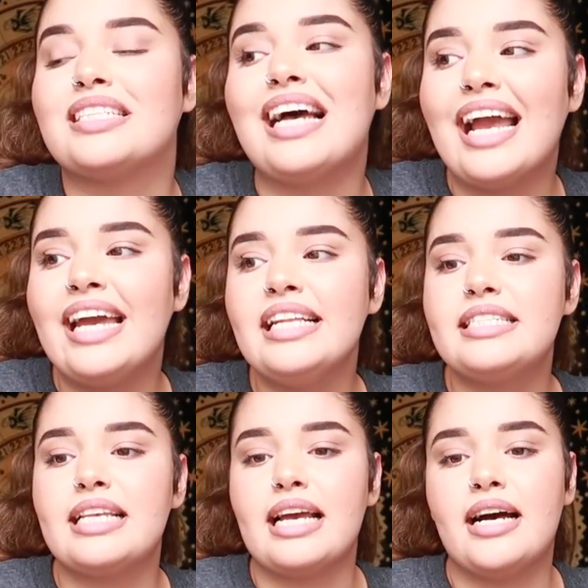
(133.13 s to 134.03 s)

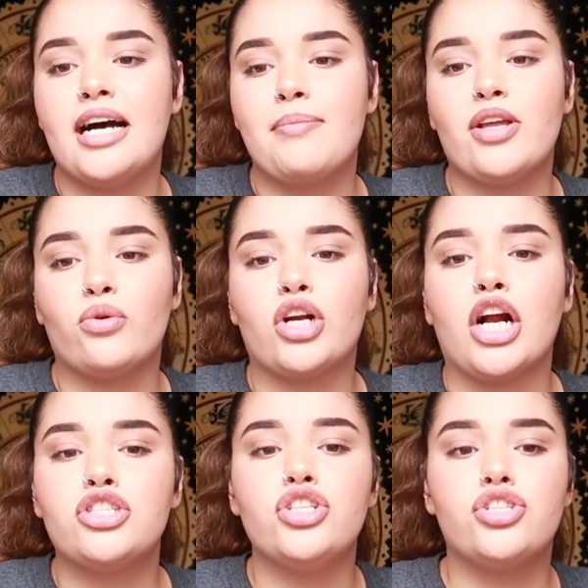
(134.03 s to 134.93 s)
Diets in
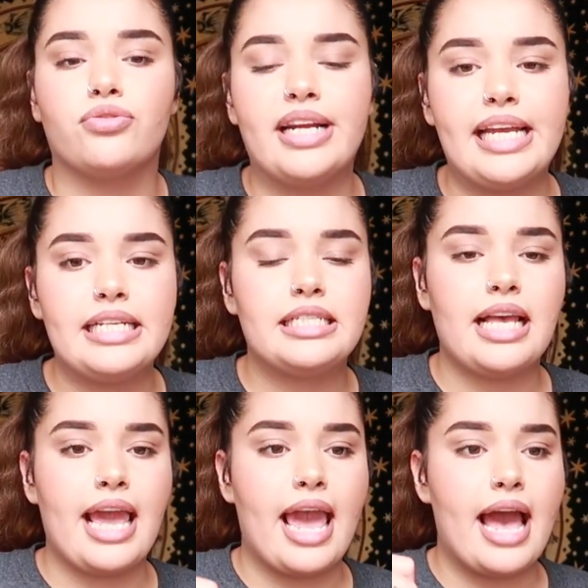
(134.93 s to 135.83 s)
regard to drinks
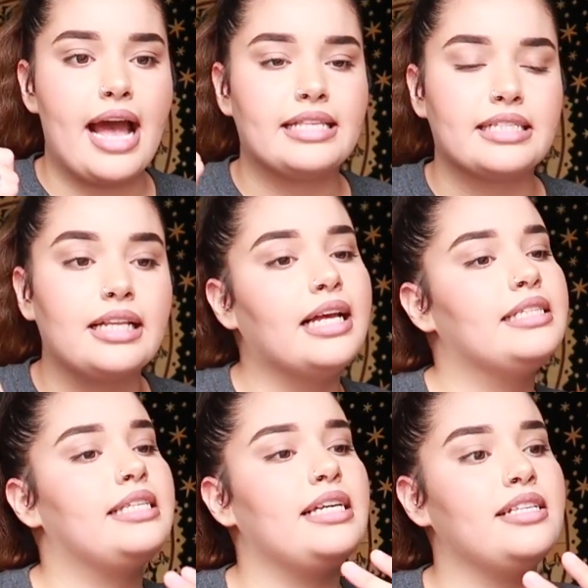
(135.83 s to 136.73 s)
and
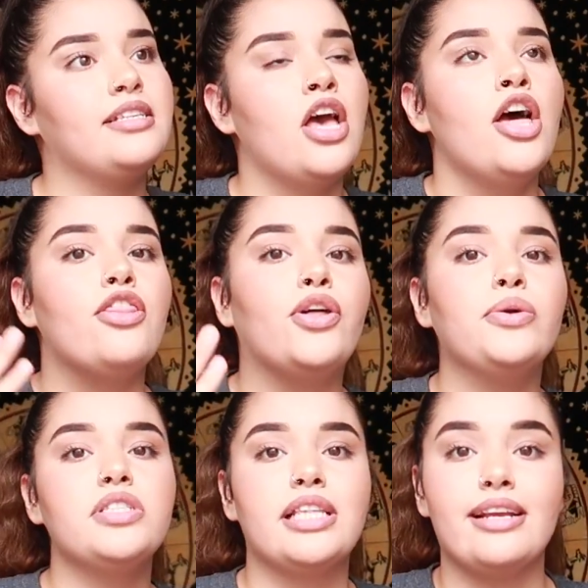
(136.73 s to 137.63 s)
cleanses,
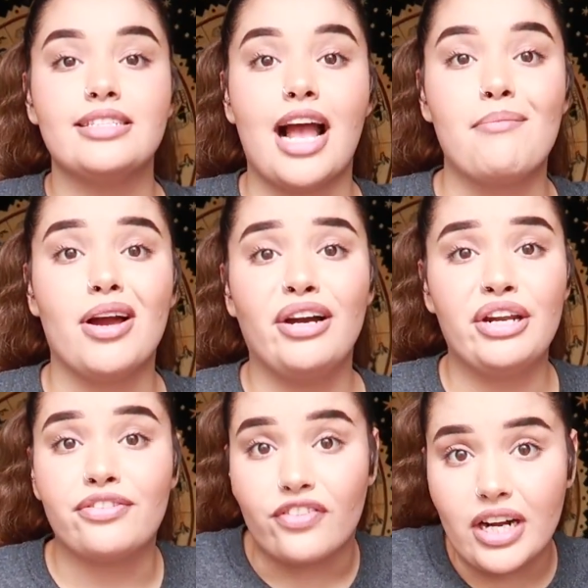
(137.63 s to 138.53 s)
those things, I'm not
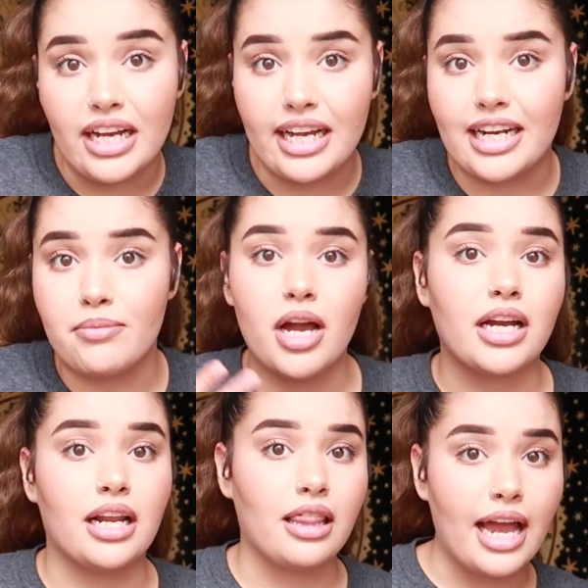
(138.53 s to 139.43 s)
gonna front and I'm not
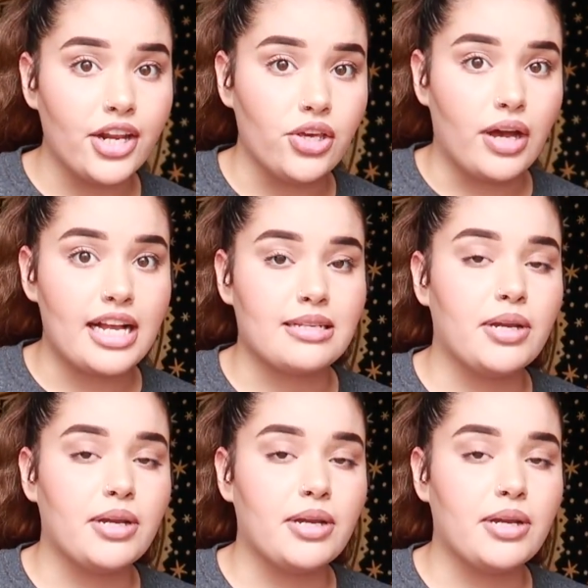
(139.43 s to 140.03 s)
gonna lie to you guys.